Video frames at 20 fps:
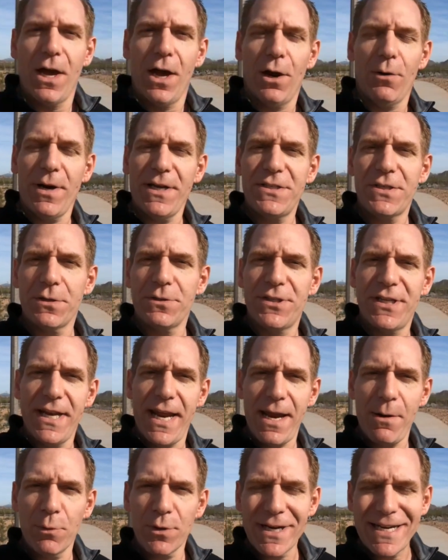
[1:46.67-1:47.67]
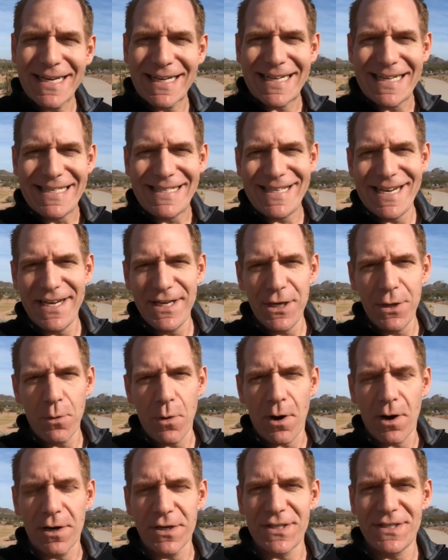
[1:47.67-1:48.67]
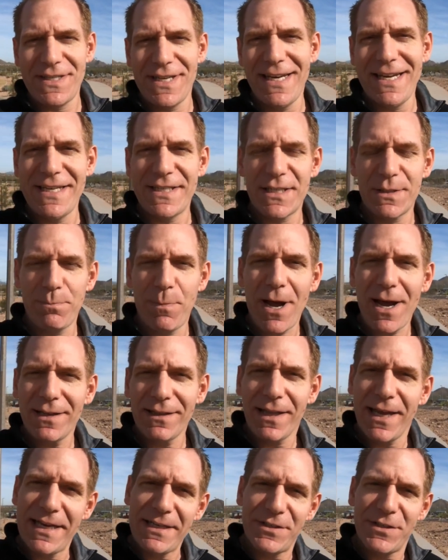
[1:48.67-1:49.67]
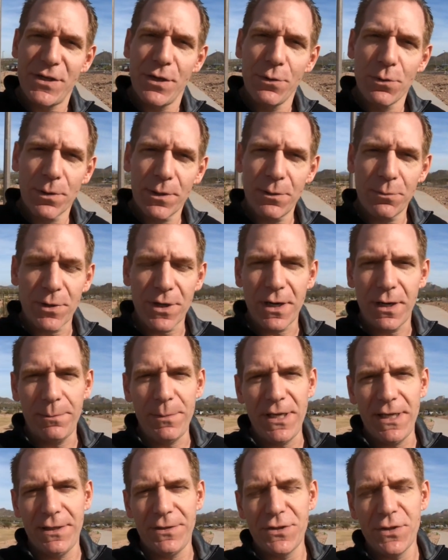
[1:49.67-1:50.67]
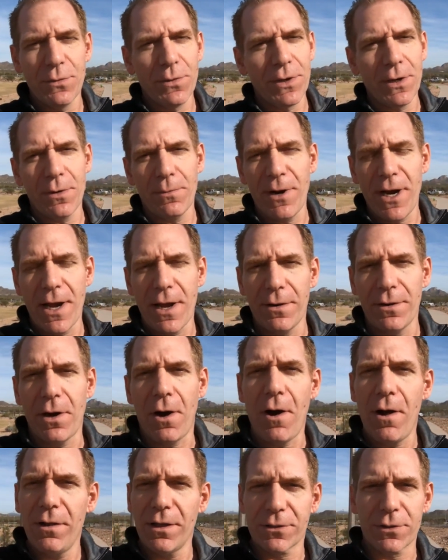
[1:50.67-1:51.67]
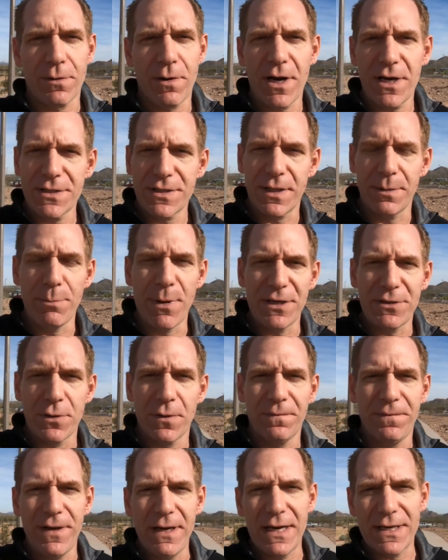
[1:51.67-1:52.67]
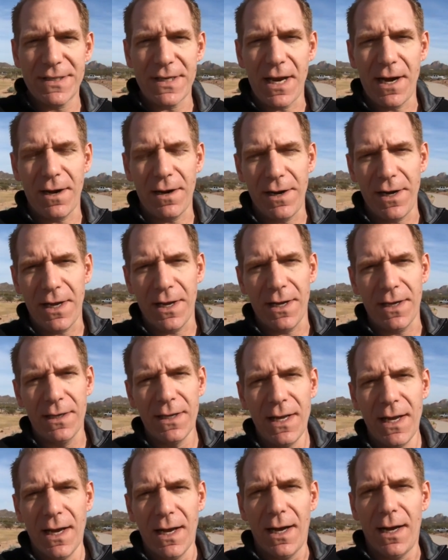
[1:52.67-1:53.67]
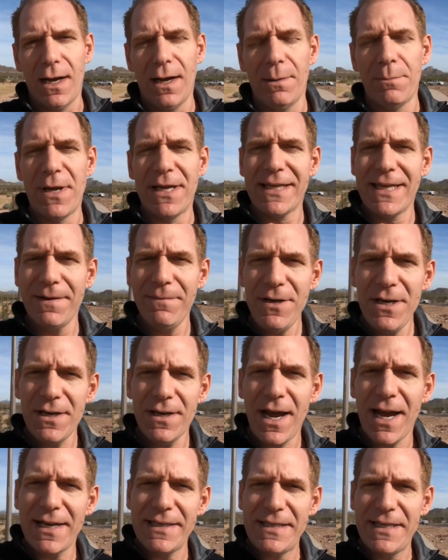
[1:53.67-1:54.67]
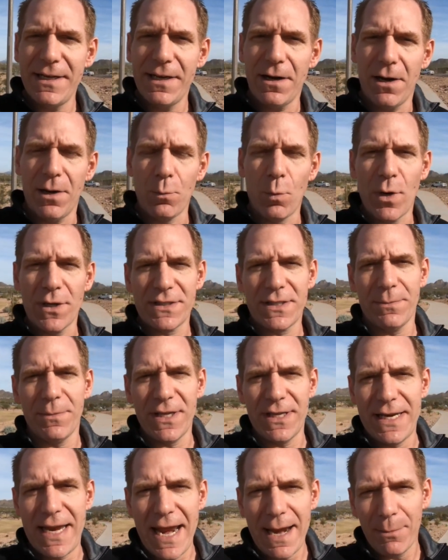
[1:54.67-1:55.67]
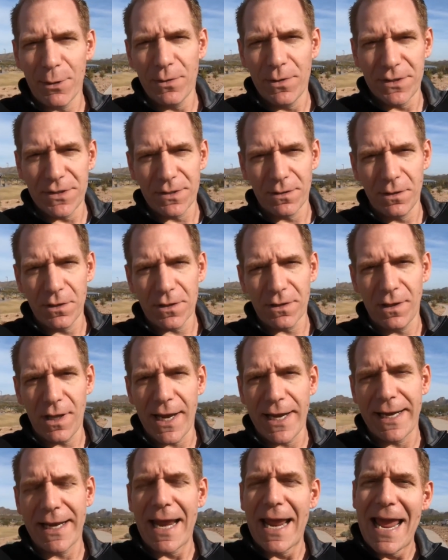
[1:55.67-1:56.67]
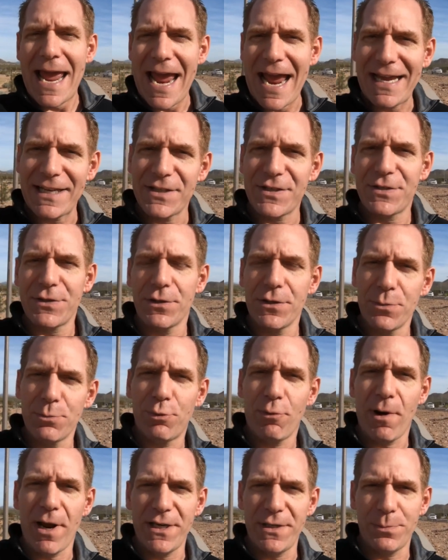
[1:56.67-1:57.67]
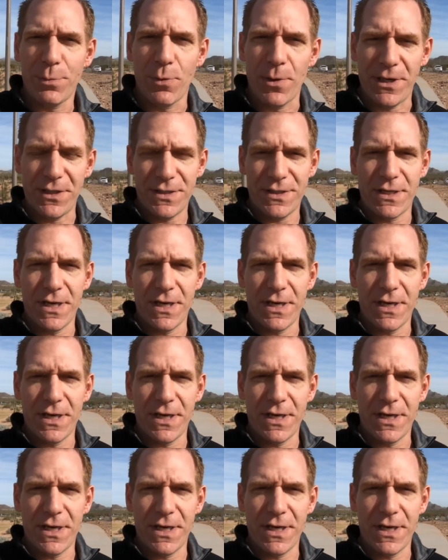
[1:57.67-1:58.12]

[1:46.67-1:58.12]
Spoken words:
All right, so today we're going to continue our city spotlight tour. We're going to be touring around all across the Metro Phoenix area, giving you an idea on what some of the neighborhoods look like at certain price points.